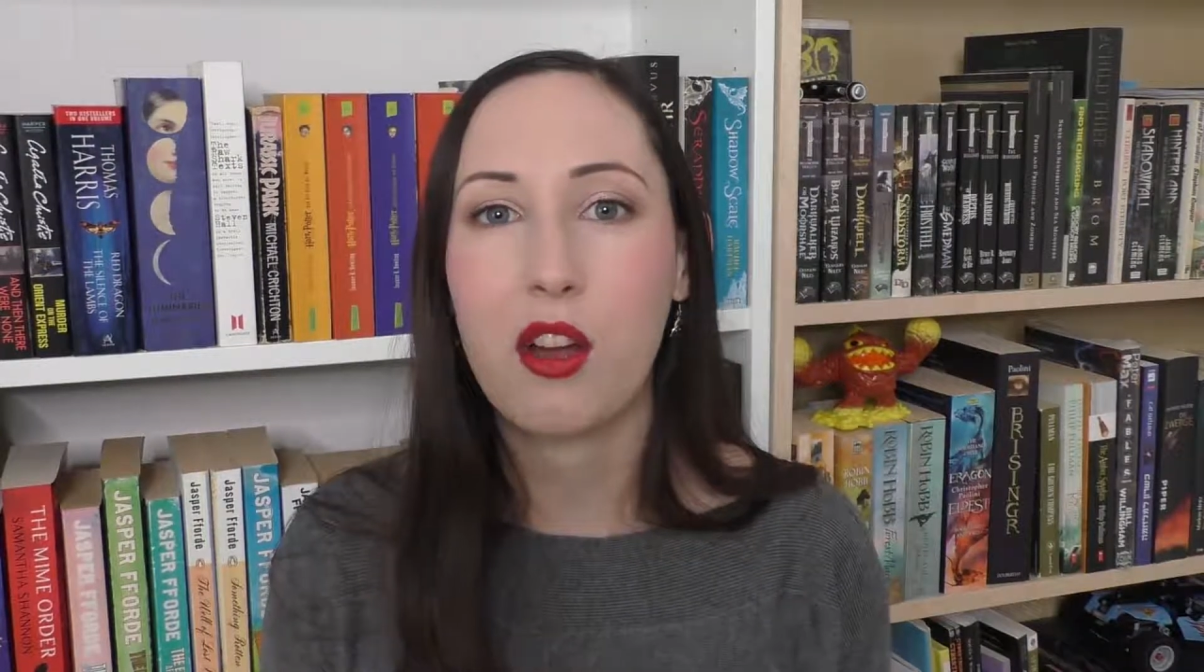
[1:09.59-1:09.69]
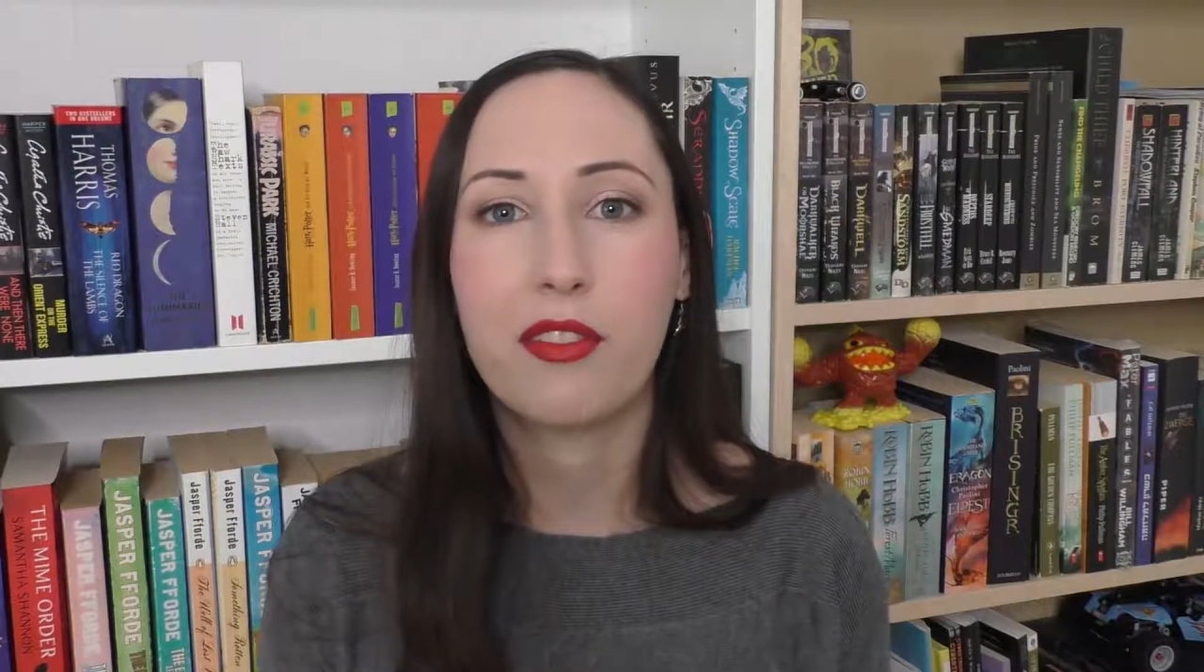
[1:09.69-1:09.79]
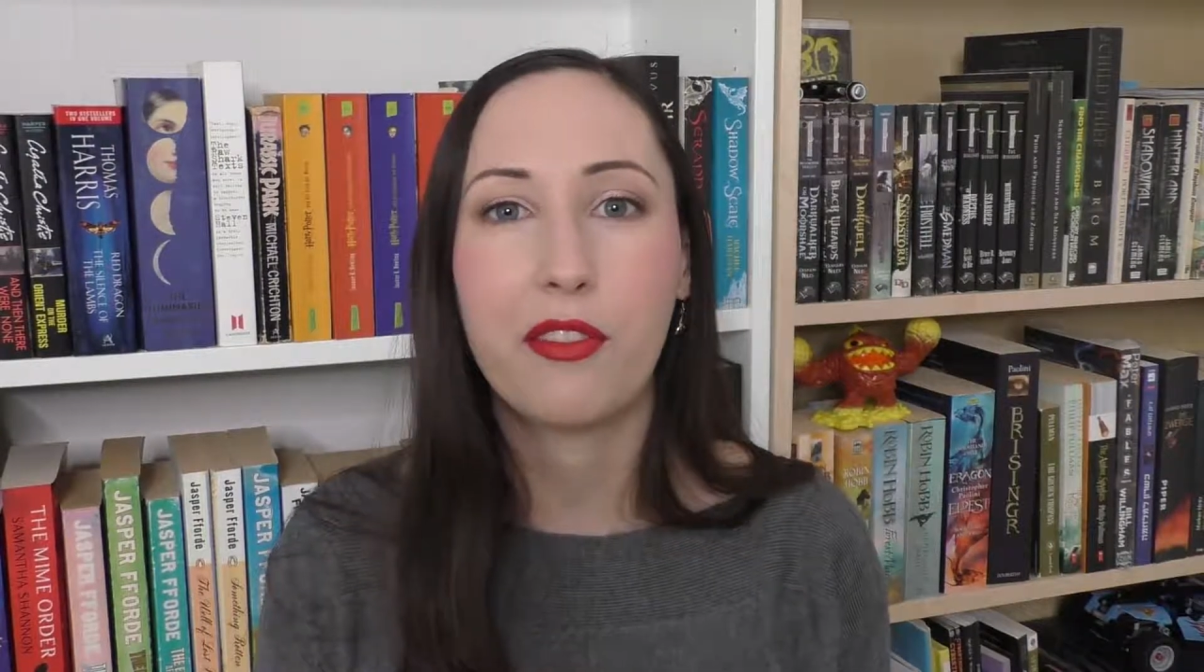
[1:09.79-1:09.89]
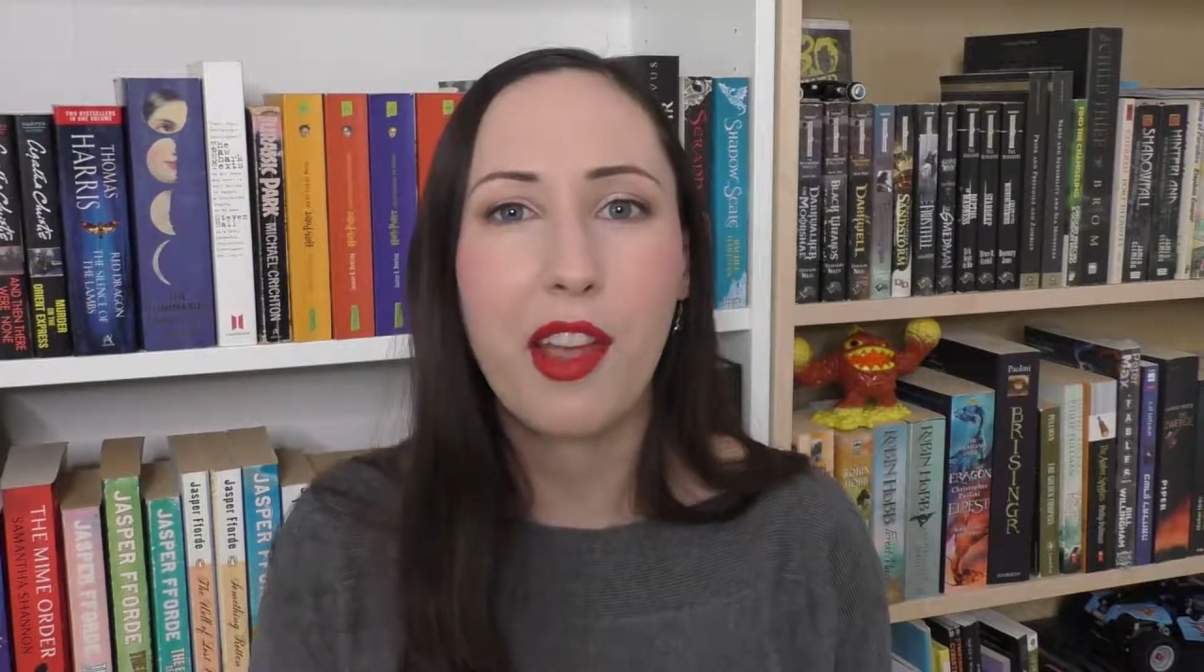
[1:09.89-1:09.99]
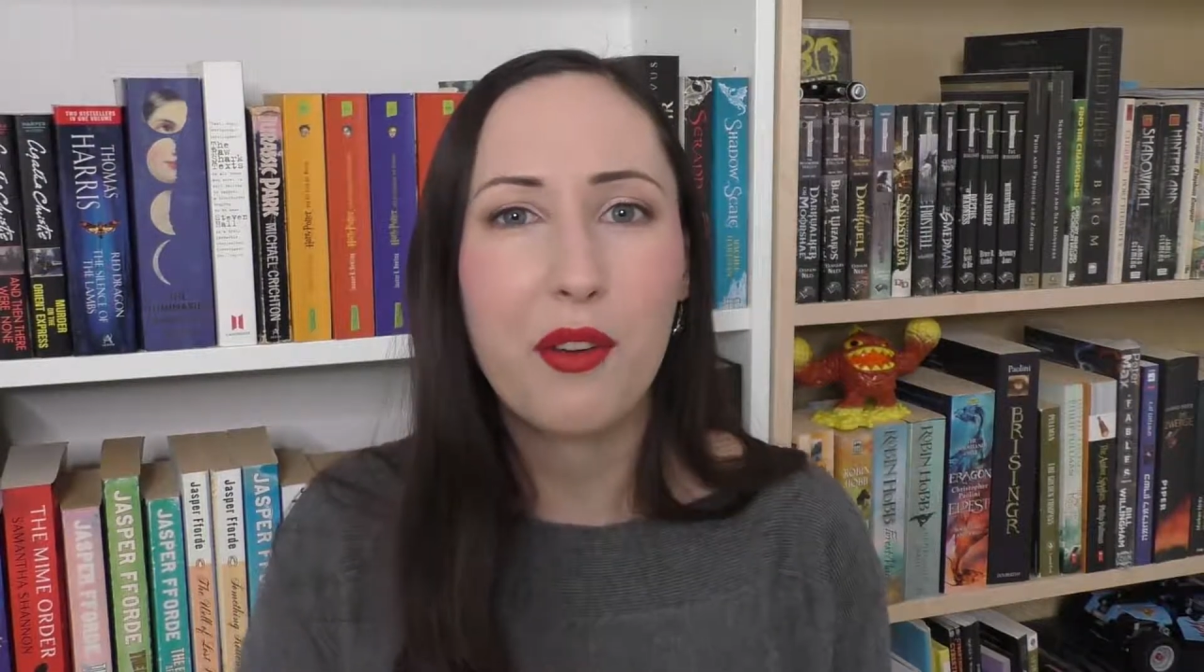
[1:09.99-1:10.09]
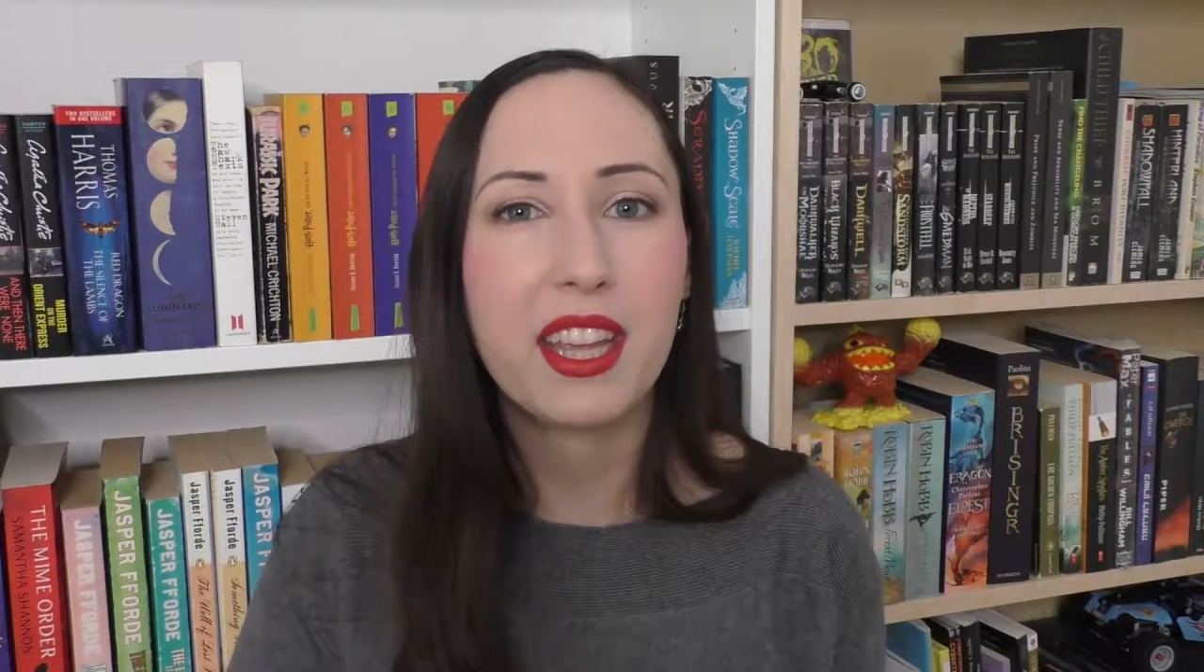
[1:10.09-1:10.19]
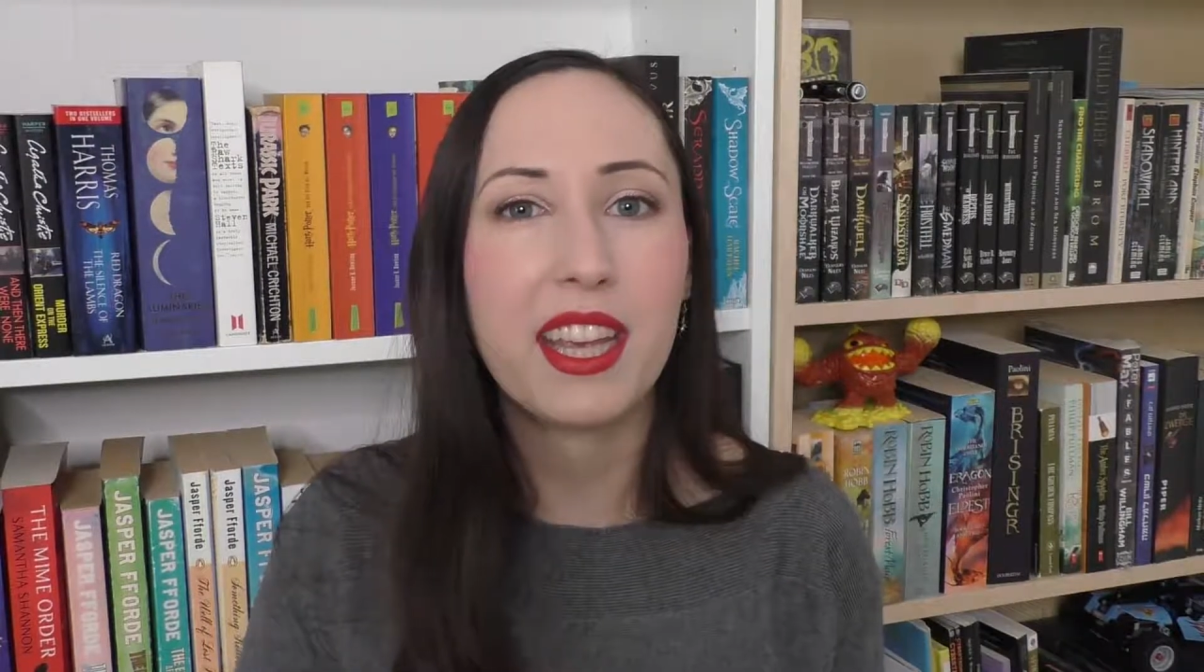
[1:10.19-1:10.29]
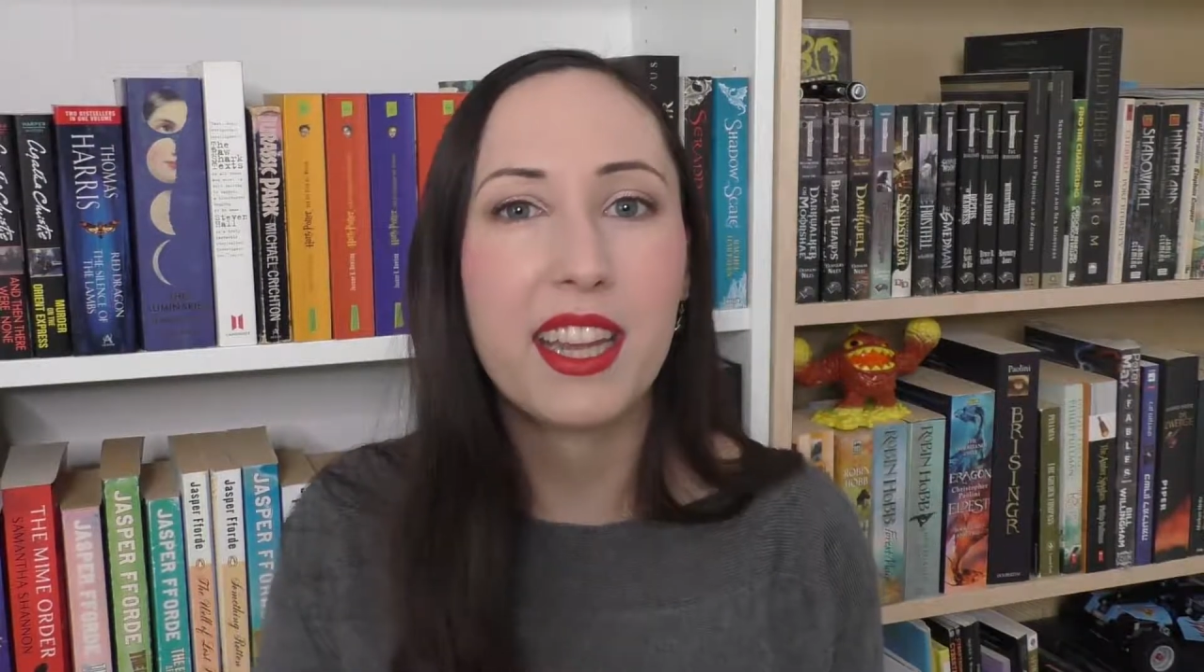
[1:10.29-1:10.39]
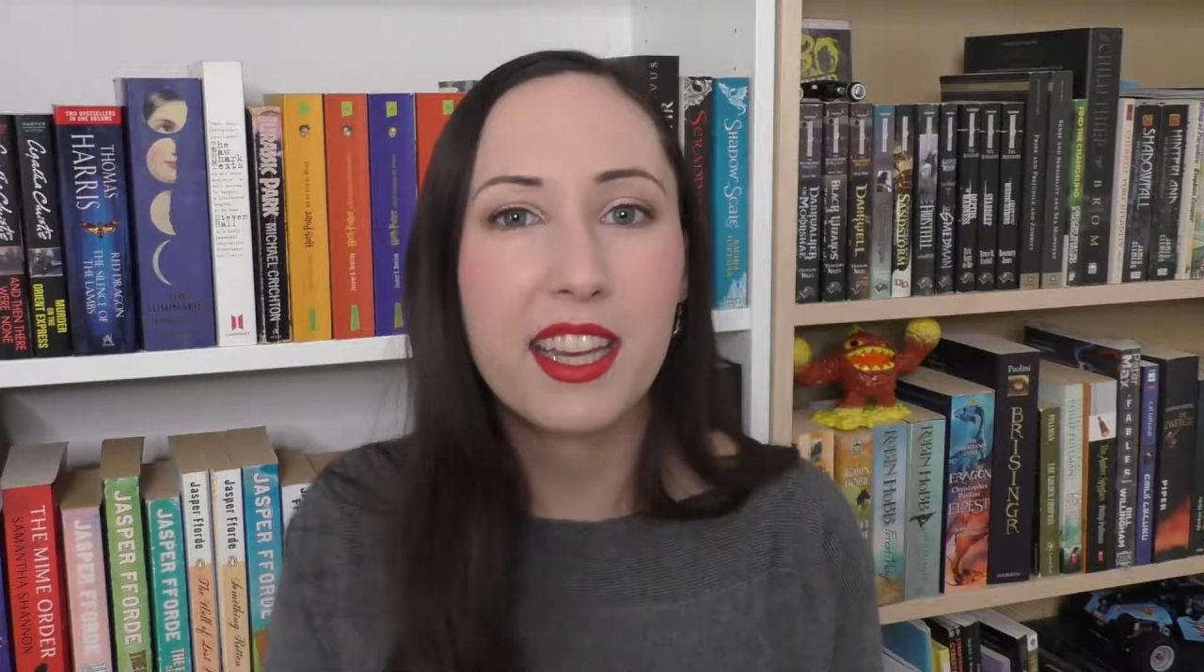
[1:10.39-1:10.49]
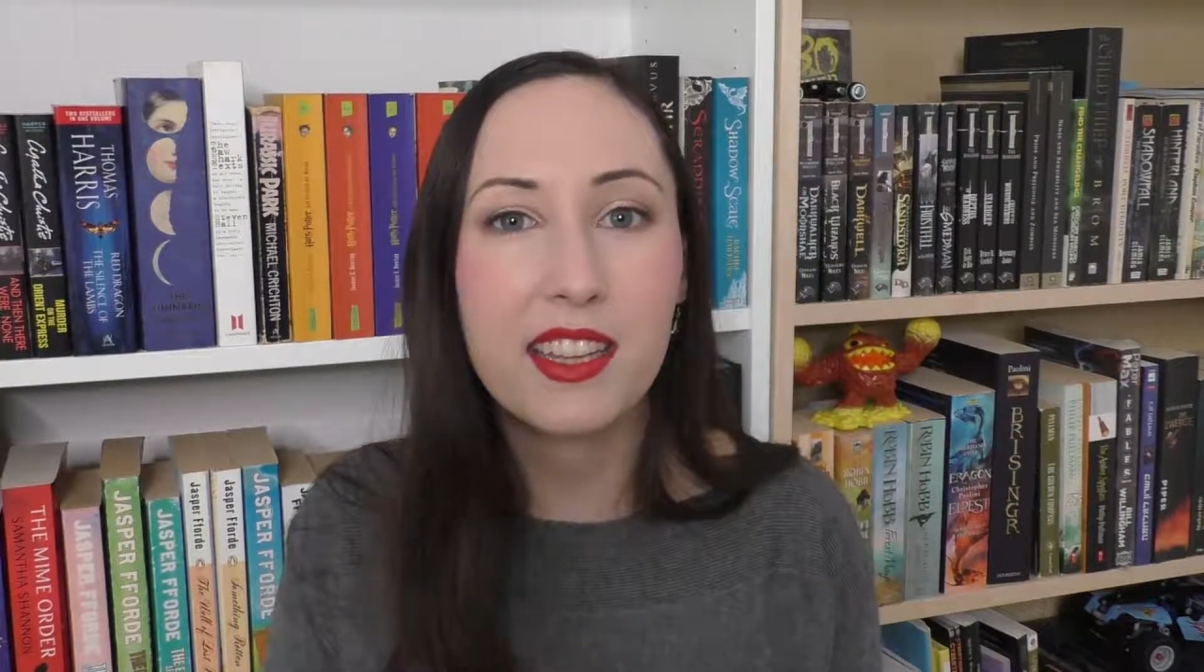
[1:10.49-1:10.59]
of a very
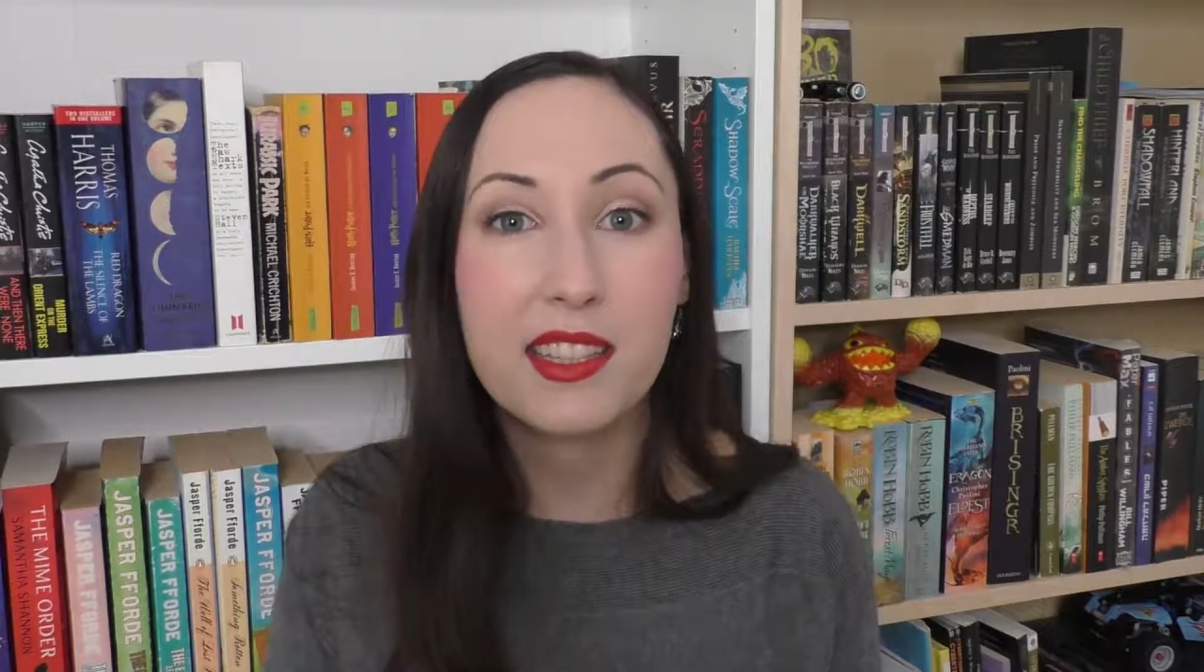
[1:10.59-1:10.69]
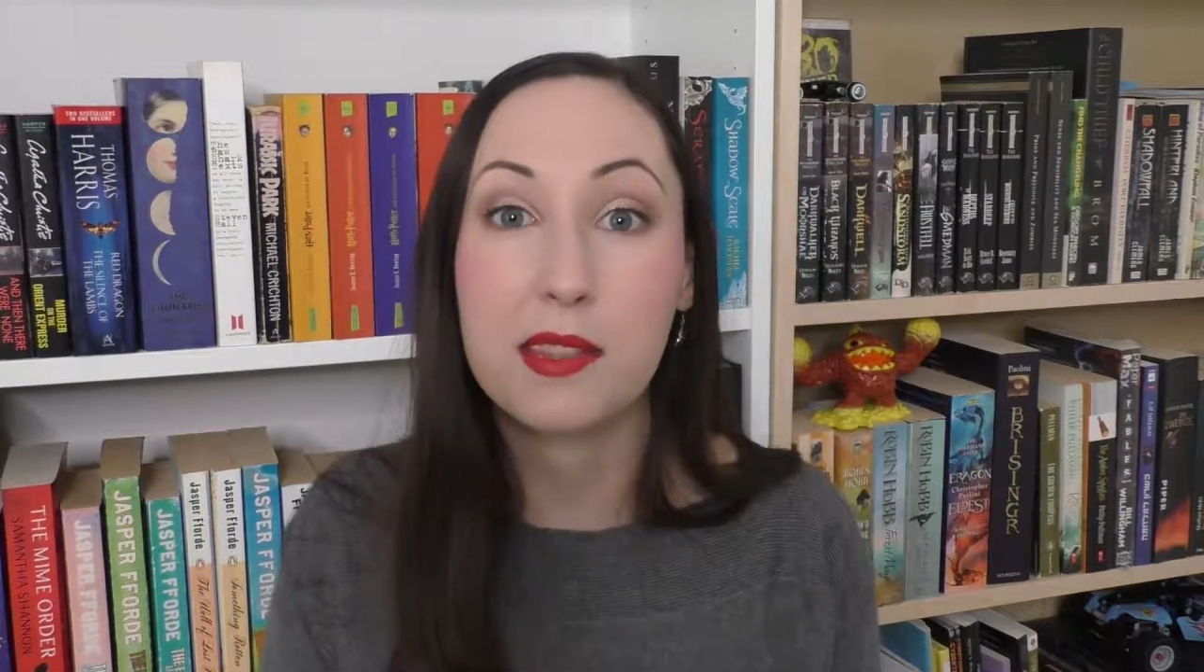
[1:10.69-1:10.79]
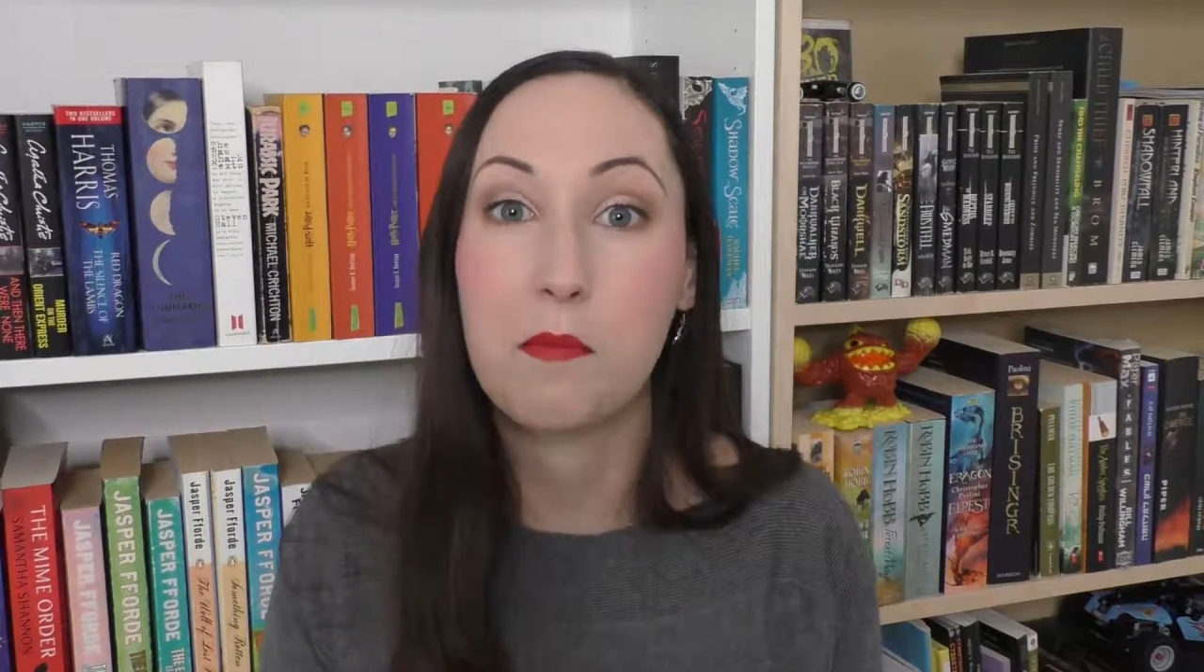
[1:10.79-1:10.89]
hideous